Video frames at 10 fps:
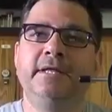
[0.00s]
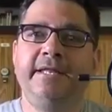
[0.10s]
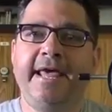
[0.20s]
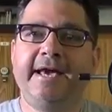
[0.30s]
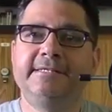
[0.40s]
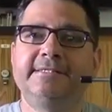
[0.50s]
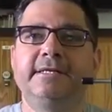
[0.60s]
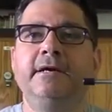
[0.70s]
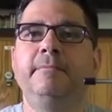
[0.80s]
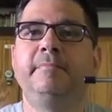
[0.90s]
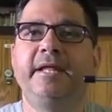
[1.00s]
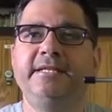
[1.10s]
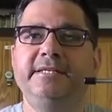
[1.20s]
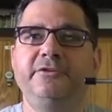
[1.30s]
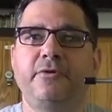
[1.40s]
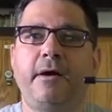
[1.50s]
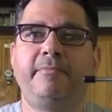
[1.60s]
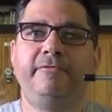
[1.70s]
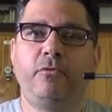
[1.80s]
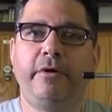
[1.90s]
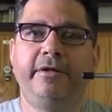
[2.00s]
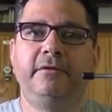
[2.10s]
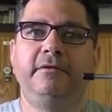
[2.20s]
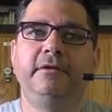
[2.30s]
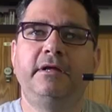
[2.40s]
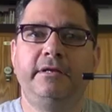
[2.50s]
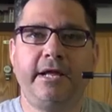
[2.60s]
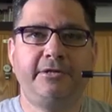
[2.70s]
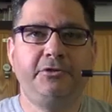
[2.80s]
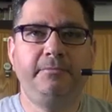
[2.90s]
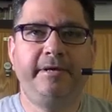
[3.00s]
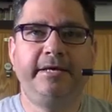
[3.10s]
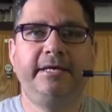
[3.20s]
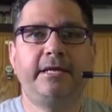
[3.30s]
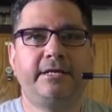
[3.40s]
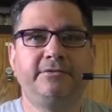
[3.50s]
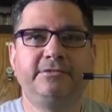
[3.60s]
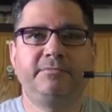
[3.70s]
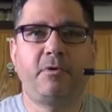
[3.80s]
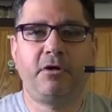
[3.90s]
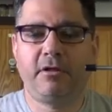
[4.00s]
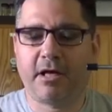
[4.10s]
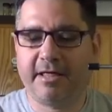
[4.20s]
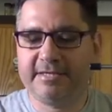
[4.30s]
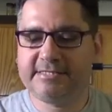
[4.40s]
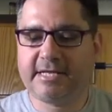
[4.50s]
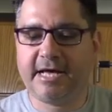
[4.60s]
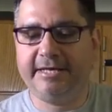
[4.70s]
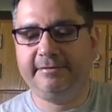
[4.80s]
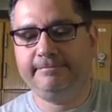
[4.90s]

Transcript: Next, place a drop of oil, not too big and not too small, on the slide.